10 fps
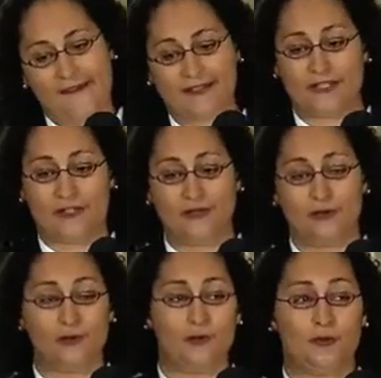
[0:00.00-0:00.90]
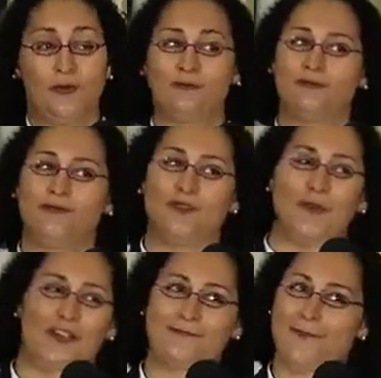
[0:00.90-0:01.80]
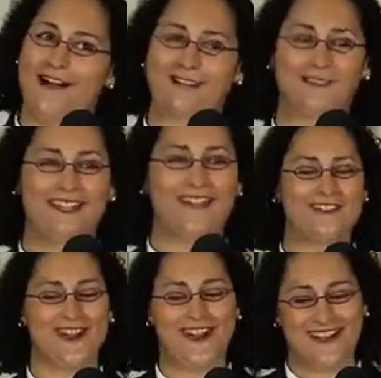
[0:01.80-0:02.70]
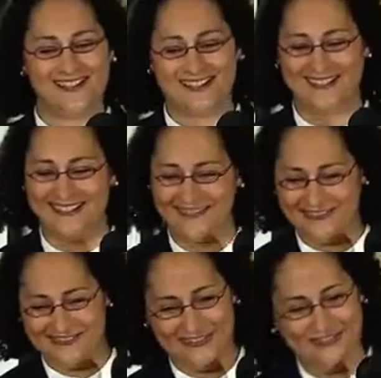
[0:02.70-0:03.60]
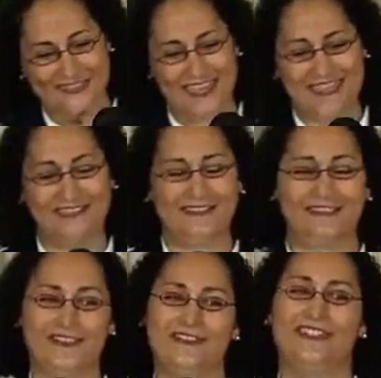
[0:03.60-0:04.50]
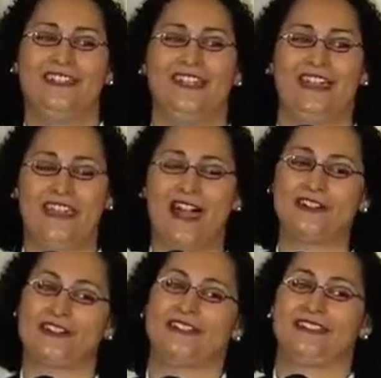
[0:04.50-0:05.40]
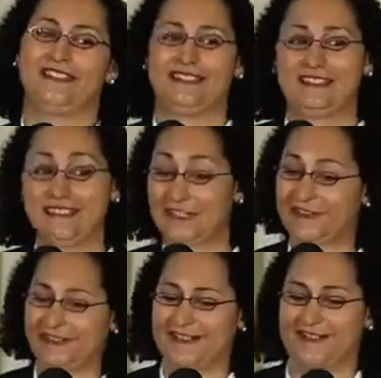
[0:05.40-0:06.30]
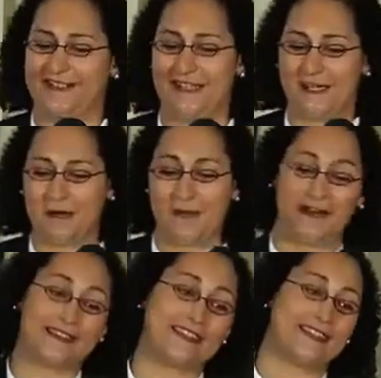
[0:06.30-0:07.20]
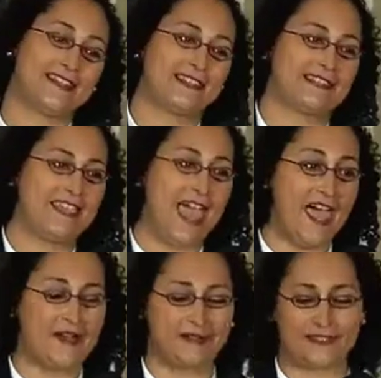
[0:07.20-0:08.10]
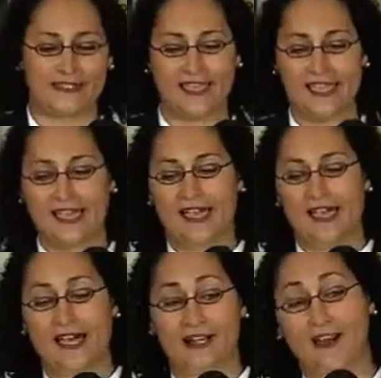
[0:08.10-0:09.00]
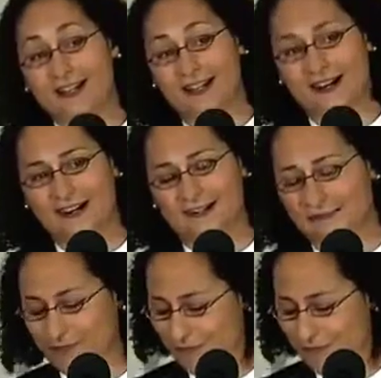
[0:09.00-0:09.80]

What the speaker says: So what could possibly wrong if you gave 50,000 different American cities and towns a credit card?